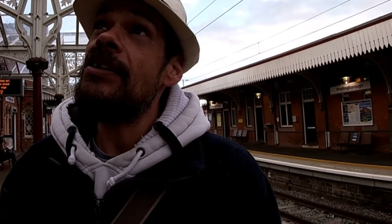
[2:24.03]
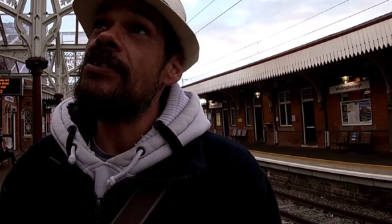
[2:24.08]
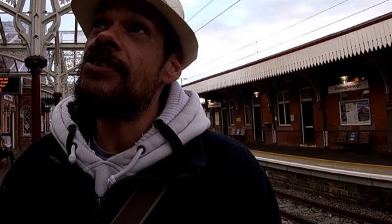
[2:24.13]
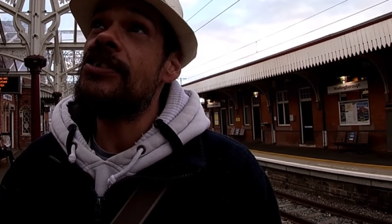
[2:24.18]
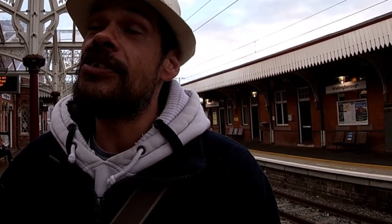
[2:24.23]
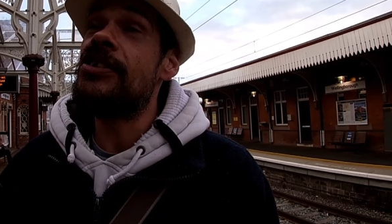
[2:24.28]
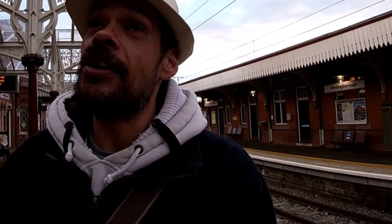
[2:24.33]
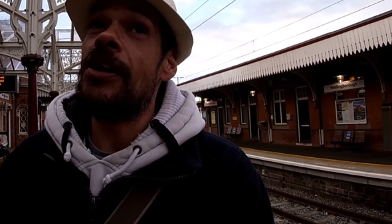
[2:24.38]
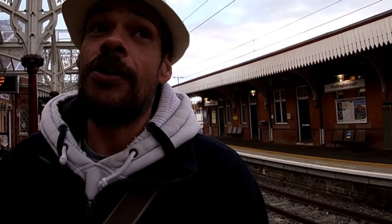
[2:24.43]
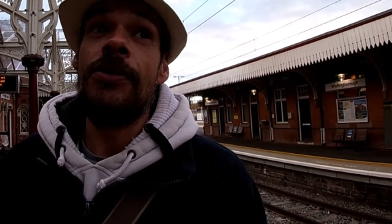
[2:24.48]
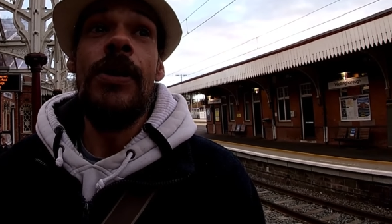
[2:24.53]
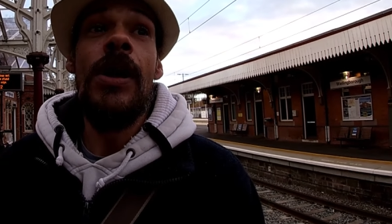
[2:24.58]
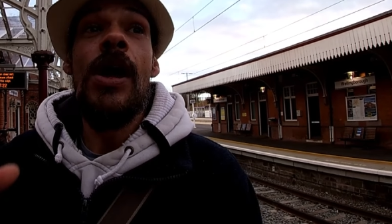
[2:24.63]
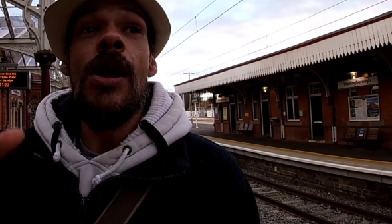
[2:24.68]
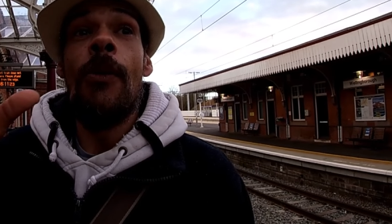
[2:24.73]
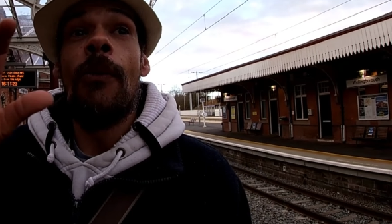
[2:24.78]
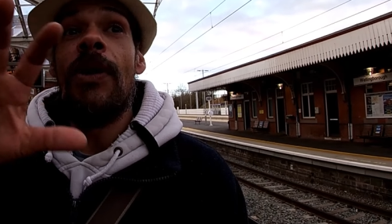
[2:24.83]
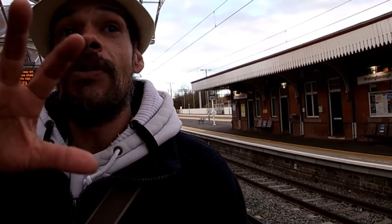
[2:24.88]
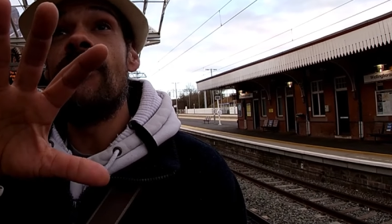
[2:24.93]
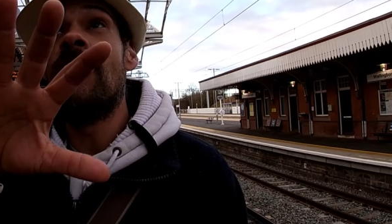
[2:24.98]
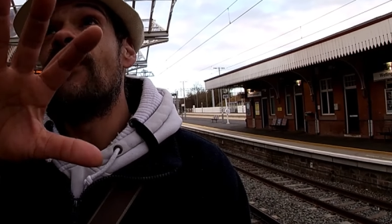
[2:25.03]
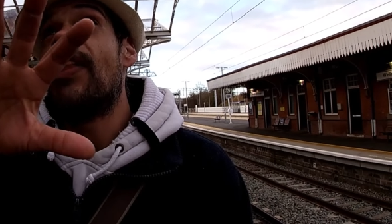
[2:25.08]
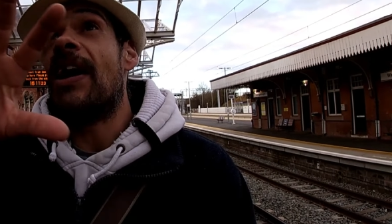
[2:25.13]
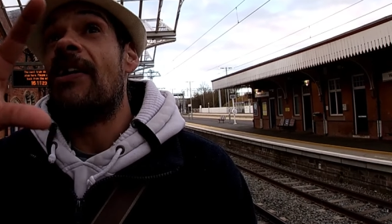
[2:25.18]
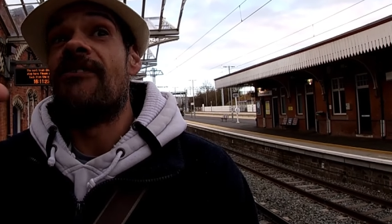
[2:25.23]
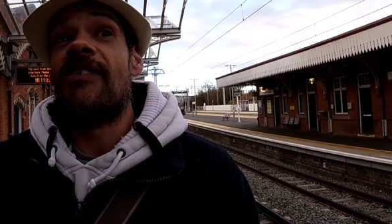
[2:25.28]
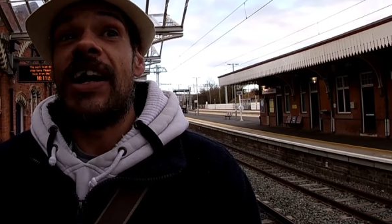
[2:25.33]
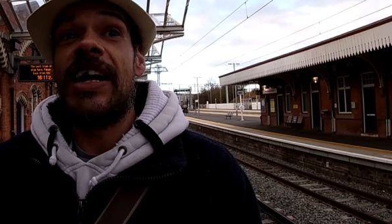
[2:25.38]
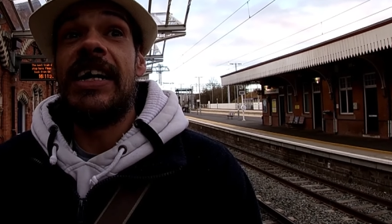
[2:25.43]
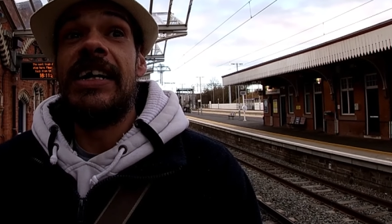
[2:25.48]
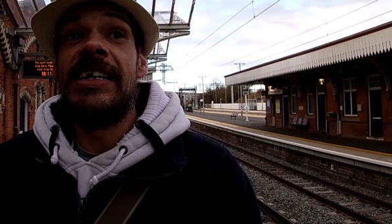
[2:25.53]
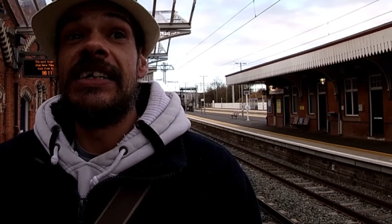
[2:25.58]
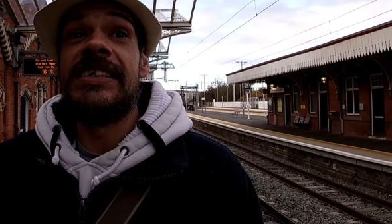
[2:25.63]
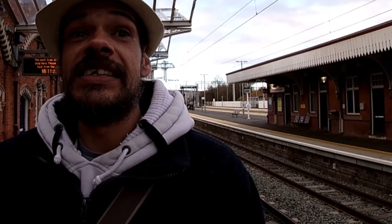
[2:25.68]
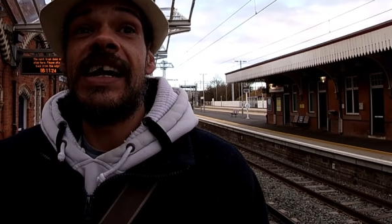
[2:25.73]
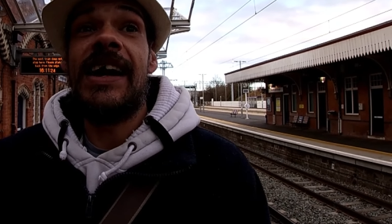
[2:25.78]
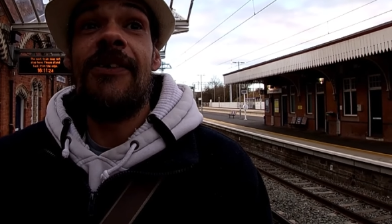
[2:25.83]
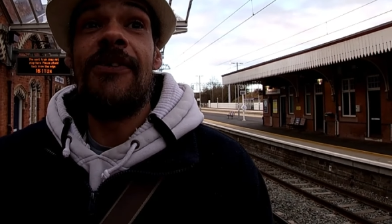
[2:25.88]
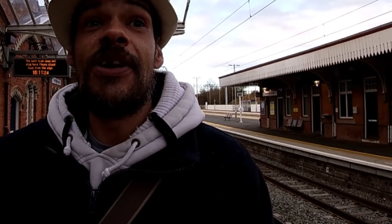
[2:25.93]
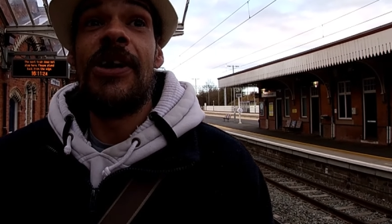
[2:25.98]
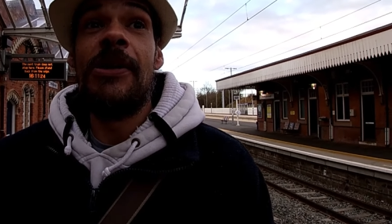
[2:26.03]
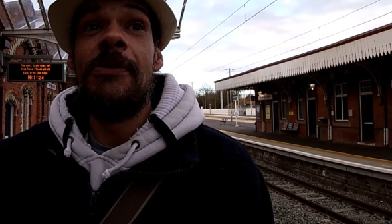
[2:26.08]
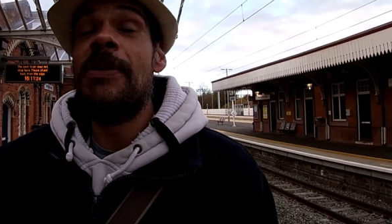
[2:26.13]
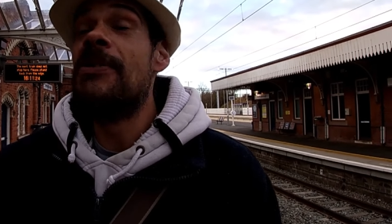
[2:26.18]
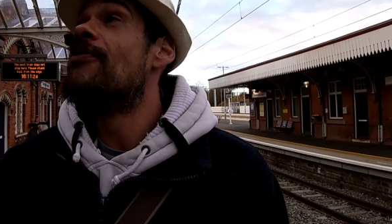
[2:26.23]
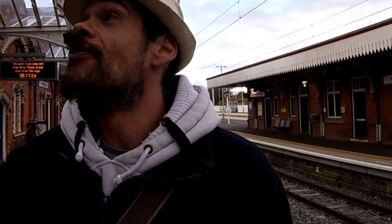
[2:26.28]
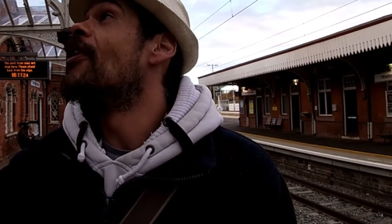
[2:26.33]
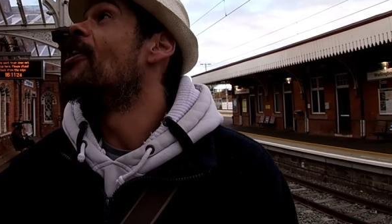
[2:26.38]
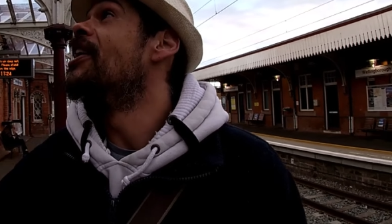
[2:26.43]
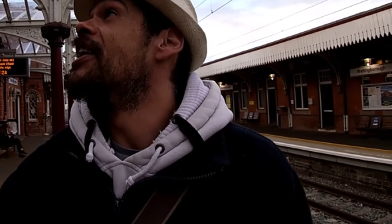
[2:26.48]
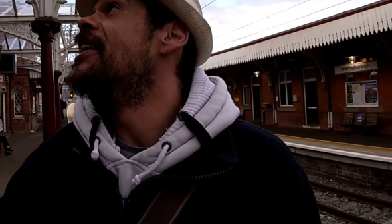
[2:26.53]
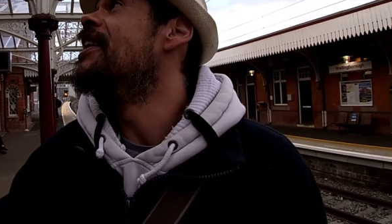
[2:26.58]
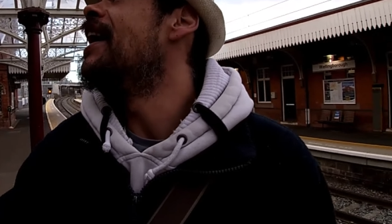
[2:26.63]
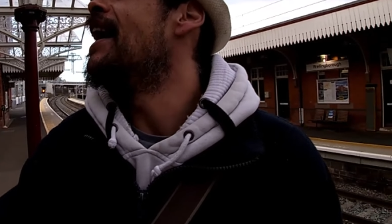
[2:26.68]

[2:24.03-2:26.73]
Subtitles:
So where all that rain is now going to be running